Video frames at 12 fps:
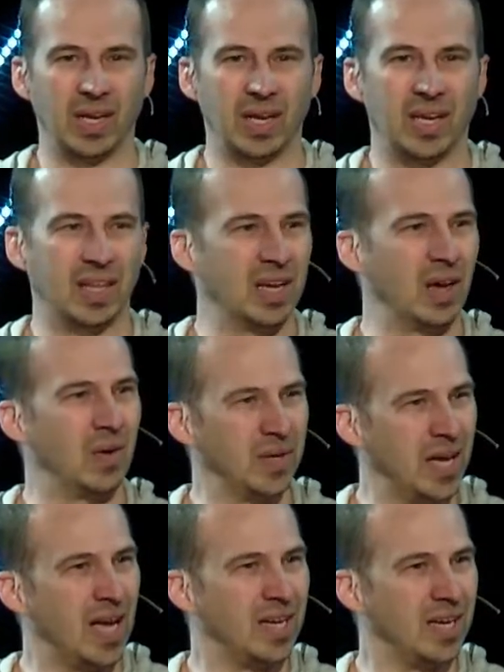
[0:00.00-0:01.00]
And they go,
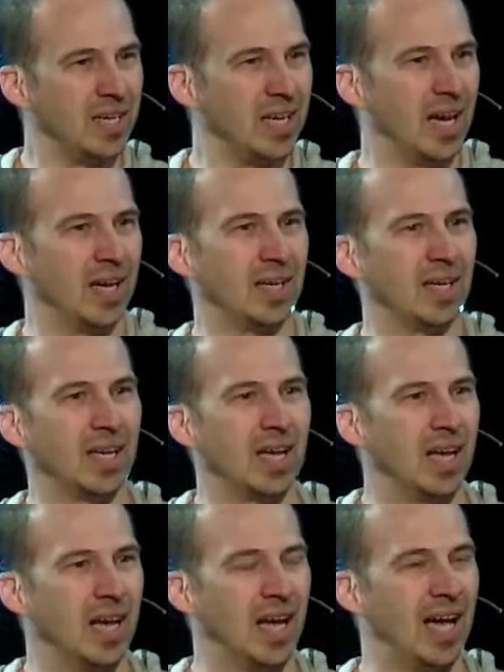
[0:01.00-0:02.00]
yeah,
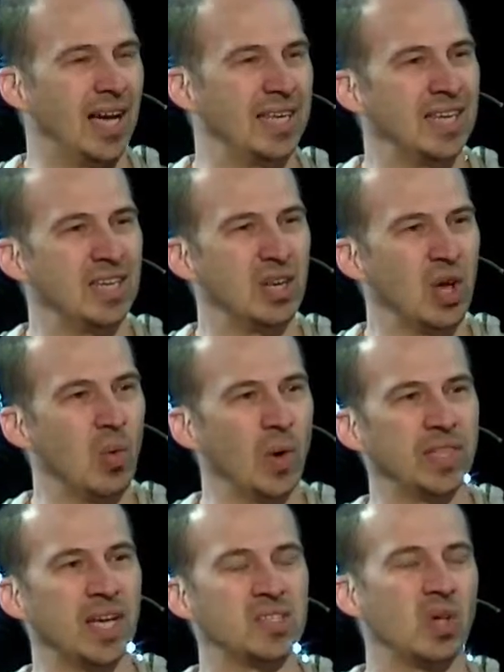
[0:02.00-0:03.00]
I need to know what
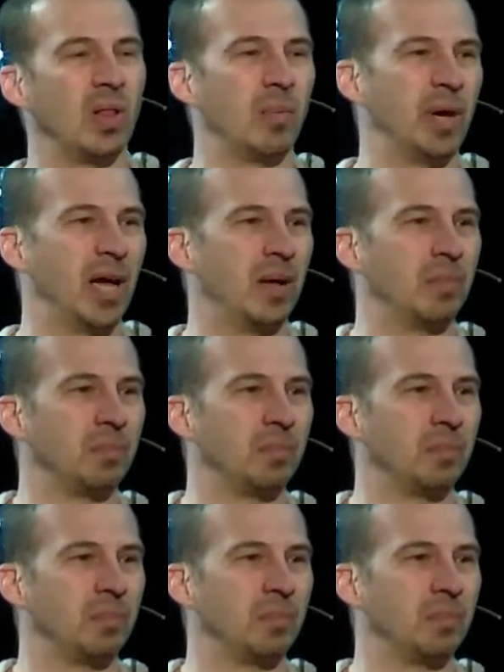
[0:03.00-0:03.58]
that's all about.